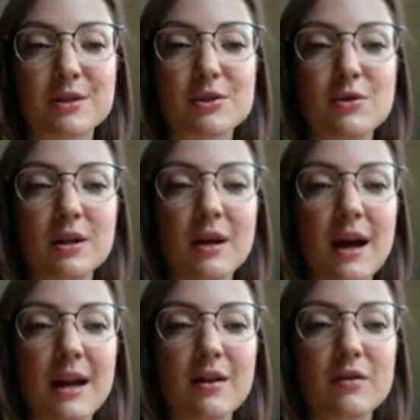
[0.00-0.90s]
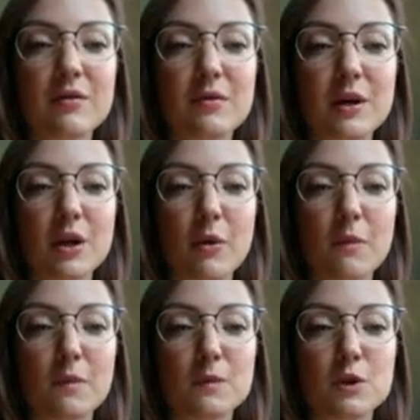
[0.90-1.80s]
So you can kind of,
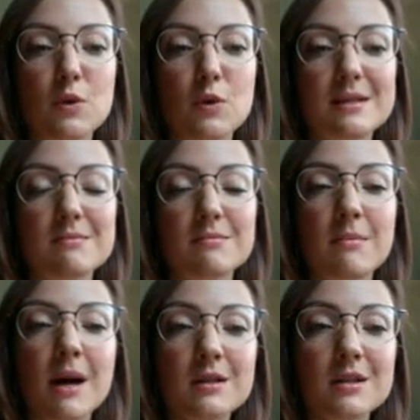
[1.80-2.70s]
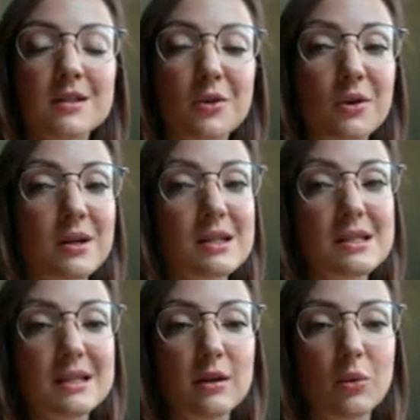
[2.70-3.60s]
do as much or as
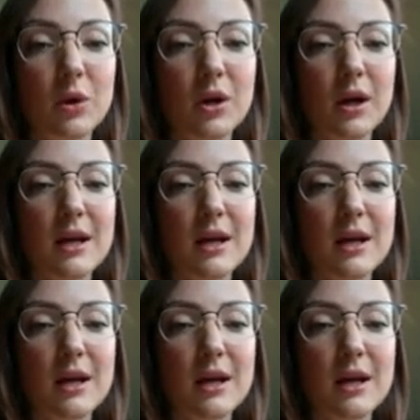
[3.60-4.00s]
little work